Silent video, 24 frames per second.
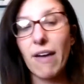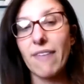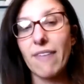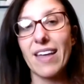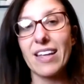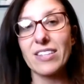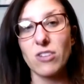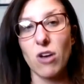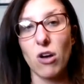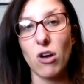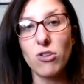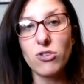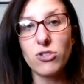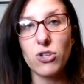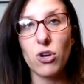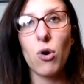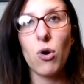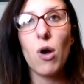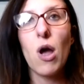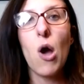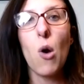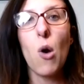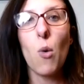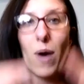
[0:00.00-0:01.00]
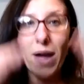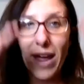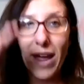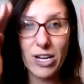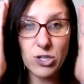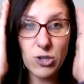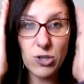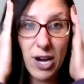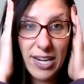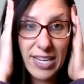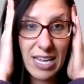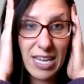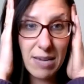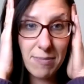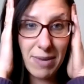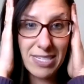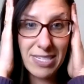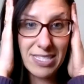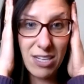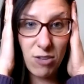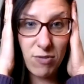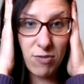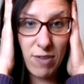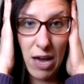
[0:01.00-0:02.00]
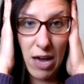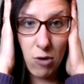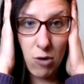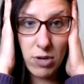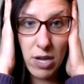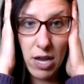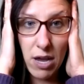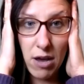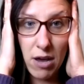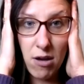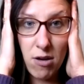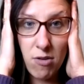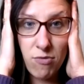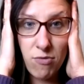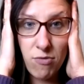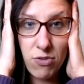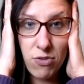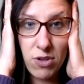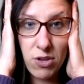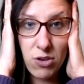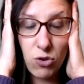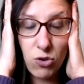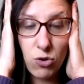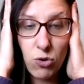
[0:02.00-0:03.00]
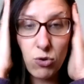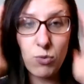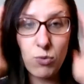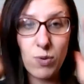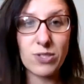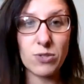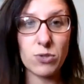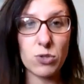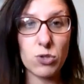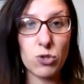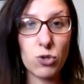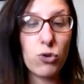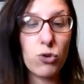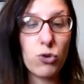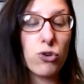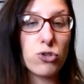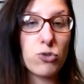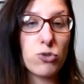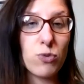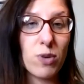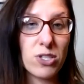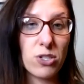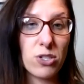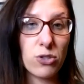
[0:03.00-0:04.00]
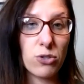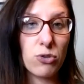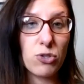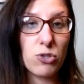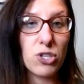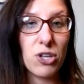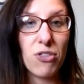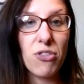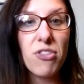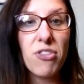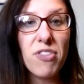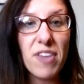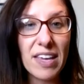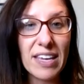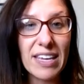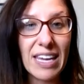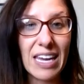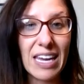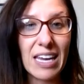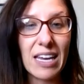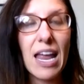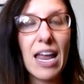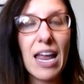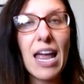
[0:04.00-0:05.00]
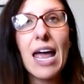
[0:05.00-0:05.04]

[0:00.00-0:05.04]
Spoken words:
And that's also why I try to get myself out of the New Year's resolution thinking.